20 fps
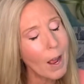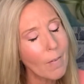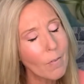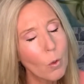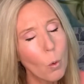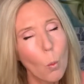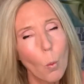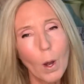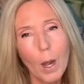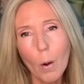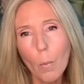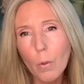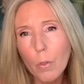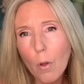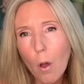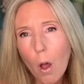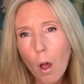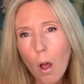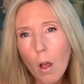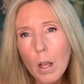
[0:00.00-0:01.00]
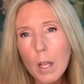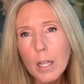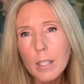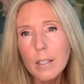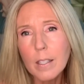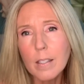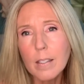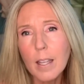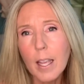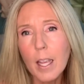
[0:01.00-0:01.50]
the wherewithal
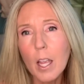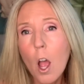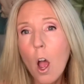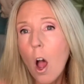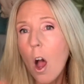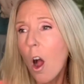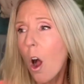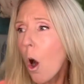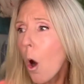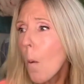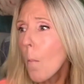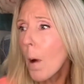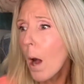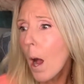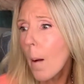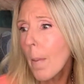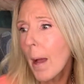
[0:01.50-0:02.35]
to say, oh mom,